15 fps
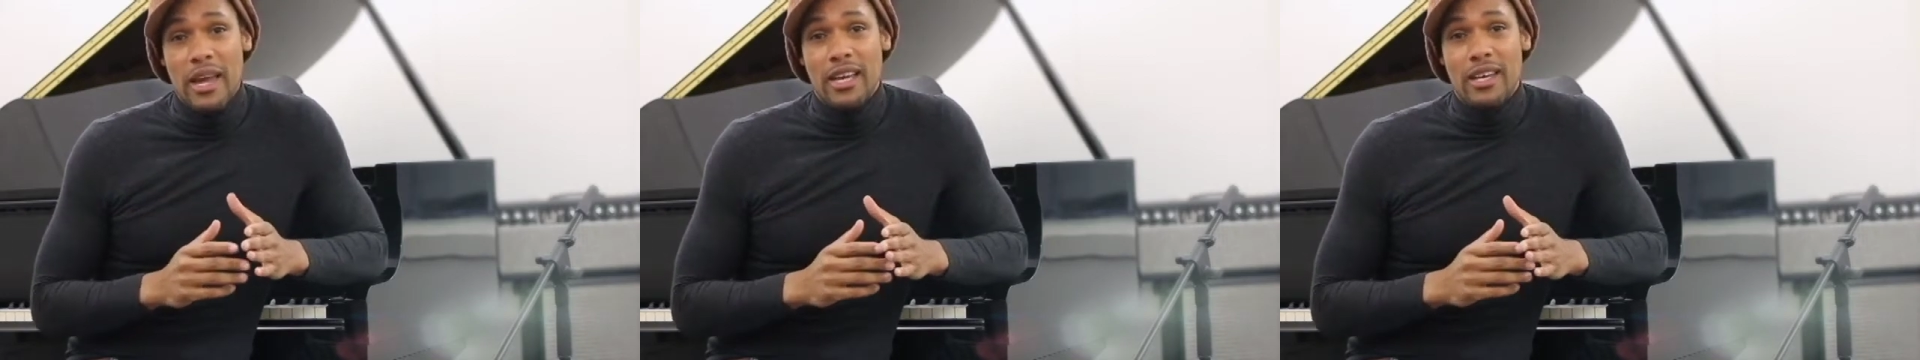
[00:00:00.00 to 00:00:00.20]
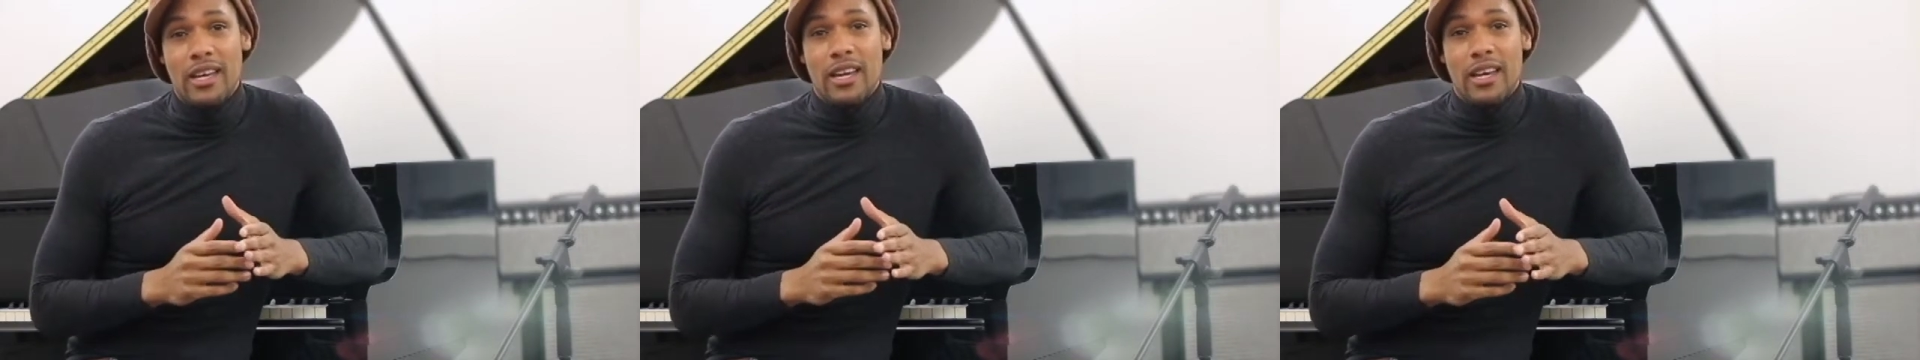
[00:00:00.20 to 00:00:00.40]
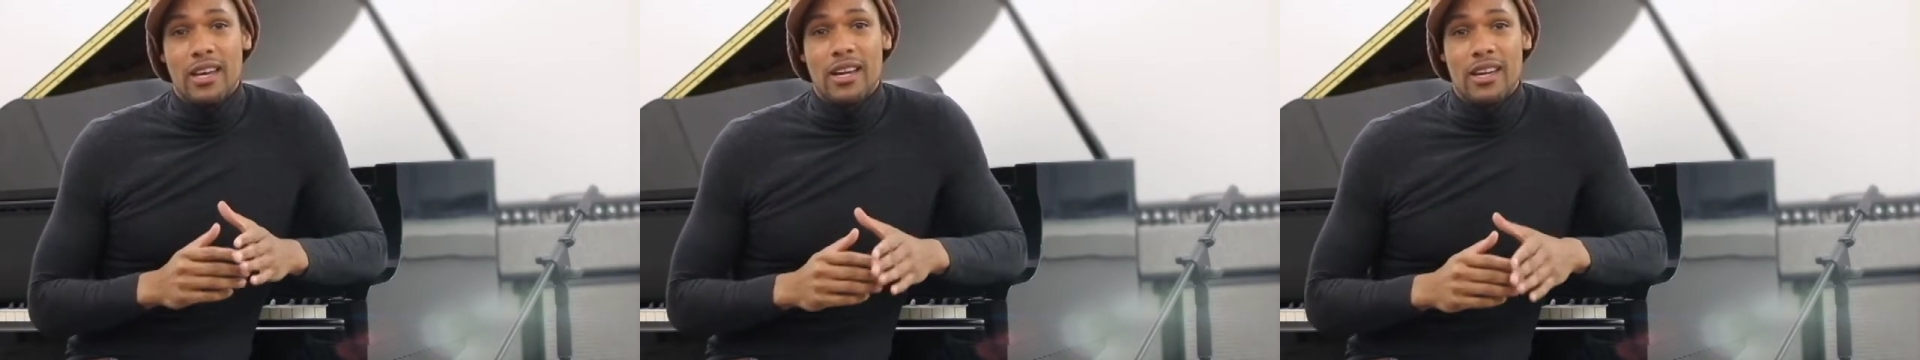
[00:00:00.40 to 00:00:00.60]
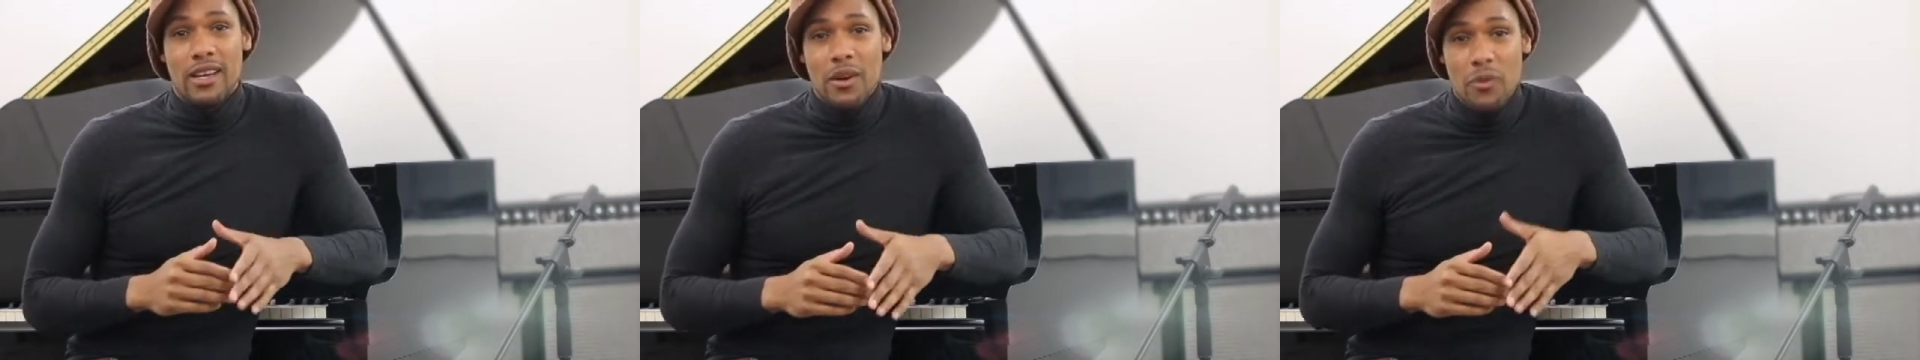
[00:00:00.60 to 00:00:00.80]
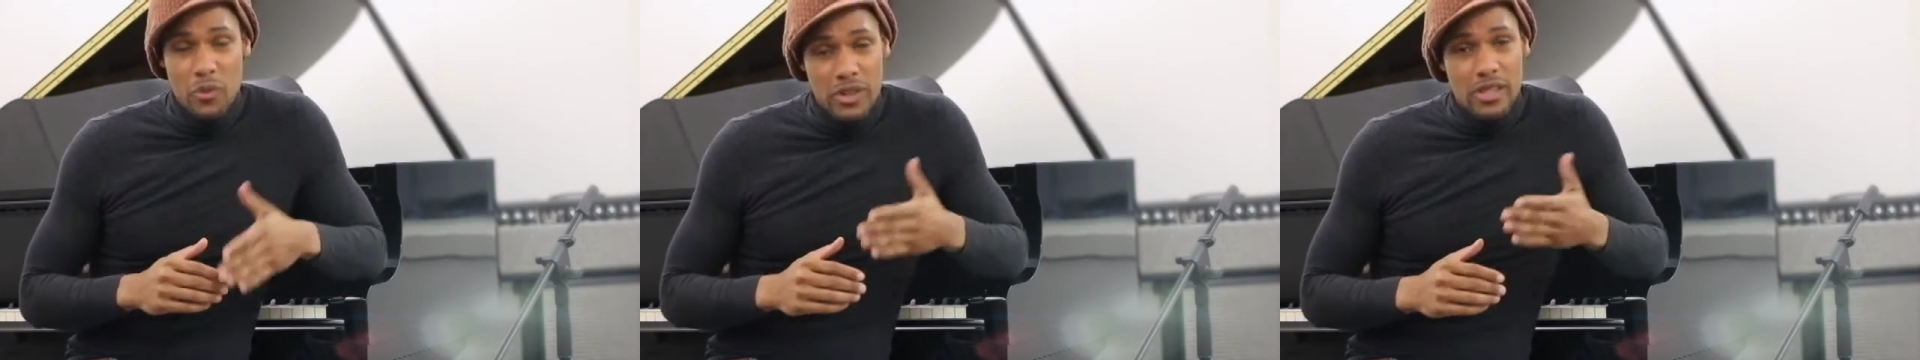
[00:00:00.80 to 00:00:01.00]
making
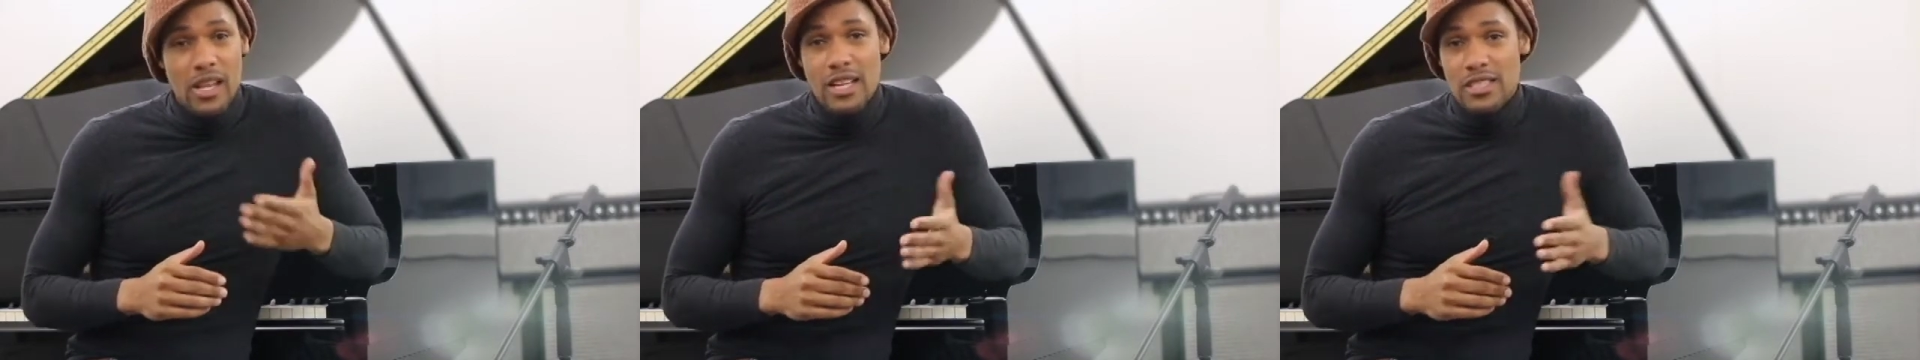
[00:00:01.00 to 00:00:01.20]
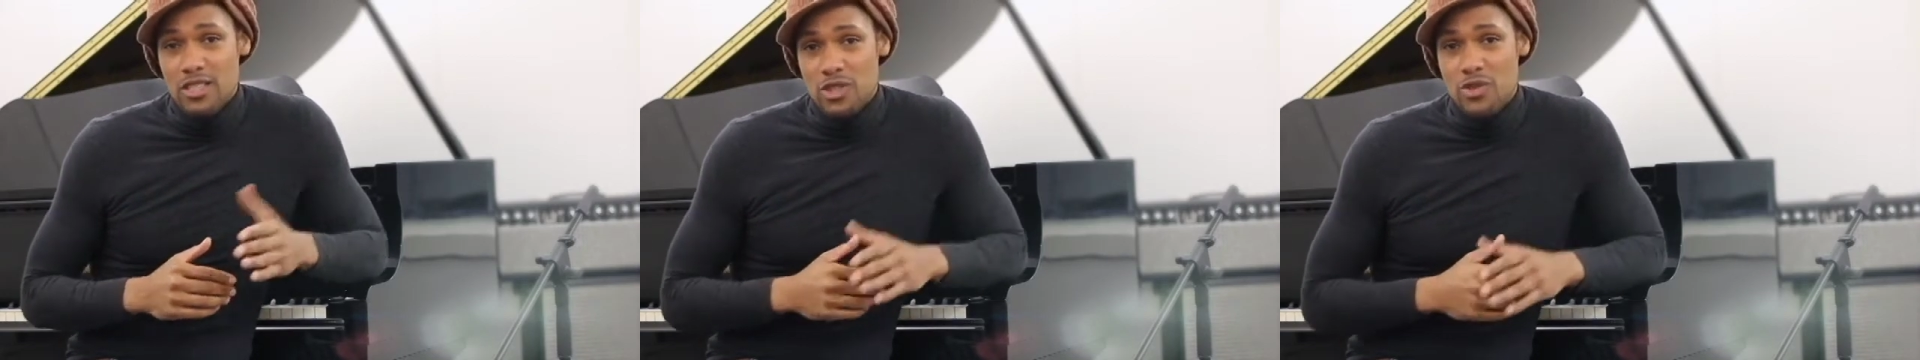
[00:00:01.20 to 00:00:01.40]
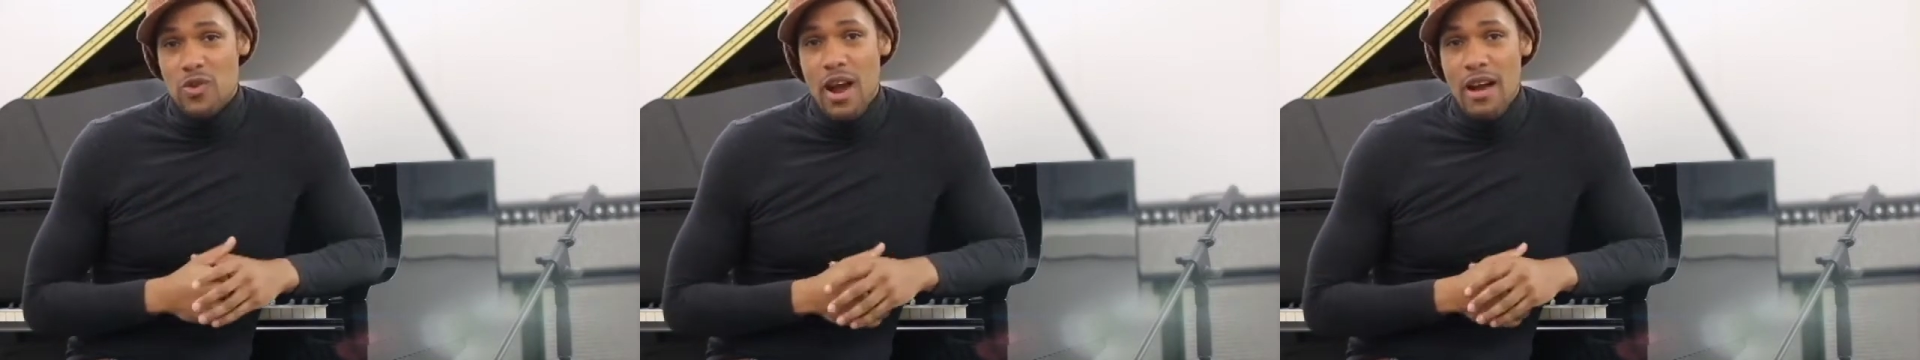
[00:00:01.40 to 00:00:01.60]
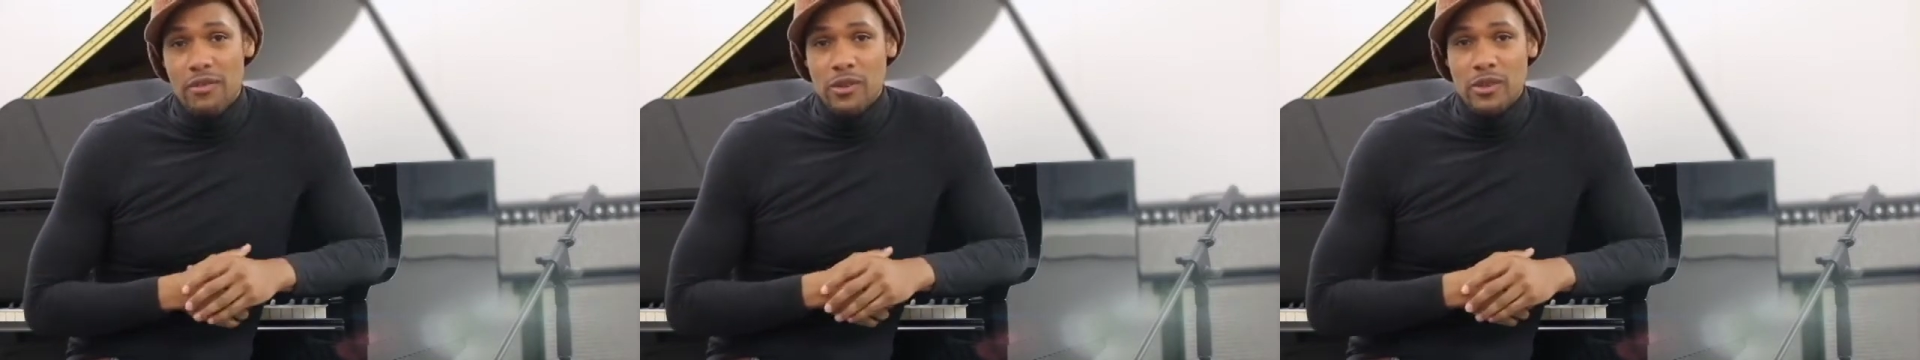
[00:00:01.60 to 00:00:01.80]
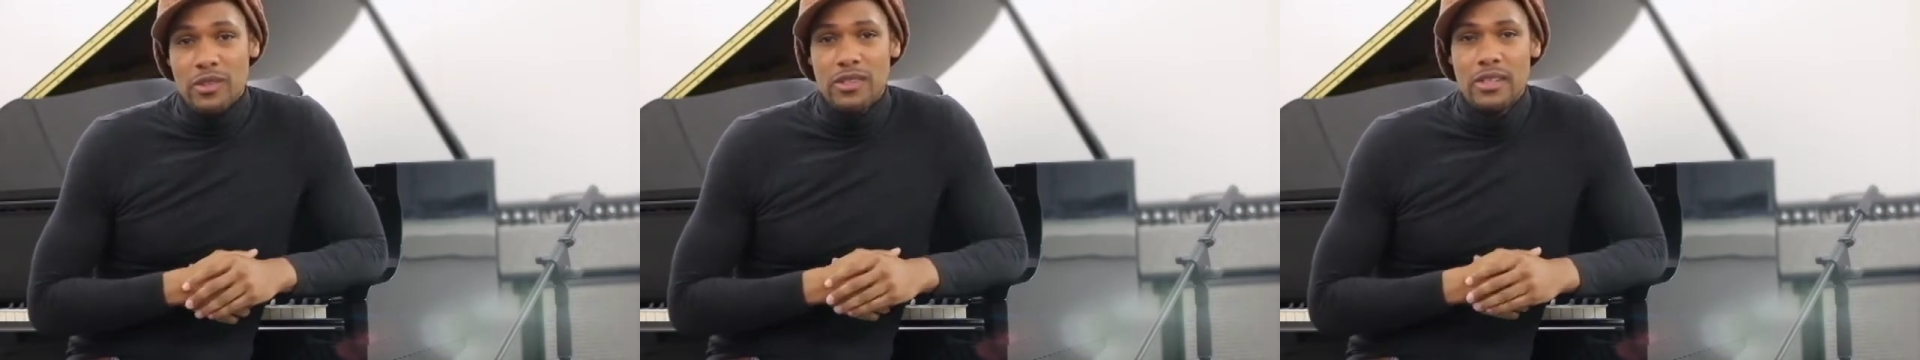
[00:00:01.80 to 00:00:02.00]
with lots of
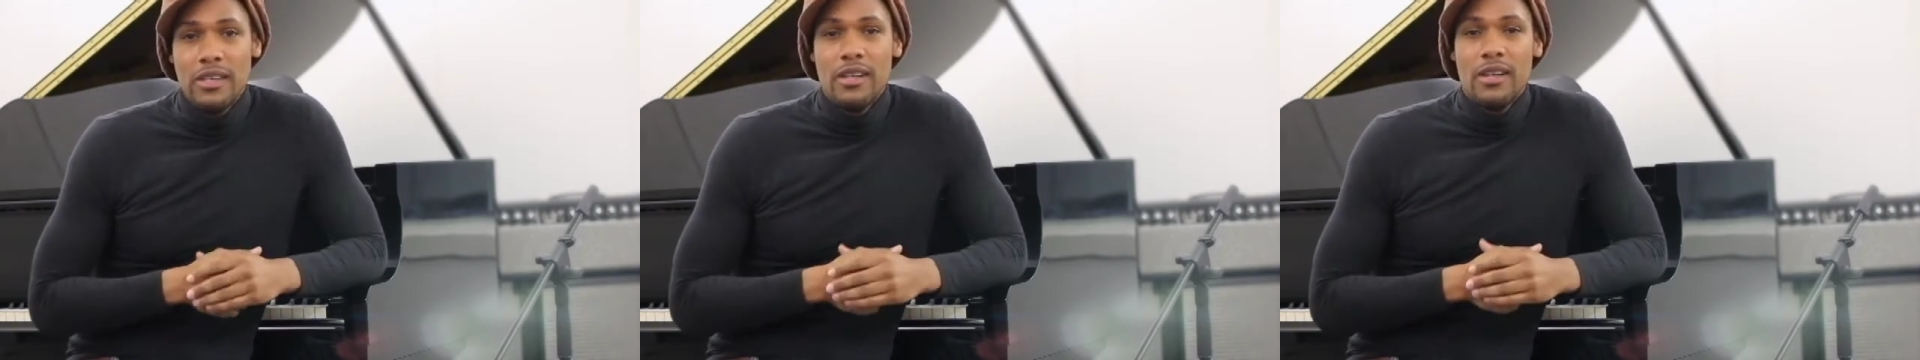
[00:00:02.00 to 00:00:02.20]
travel.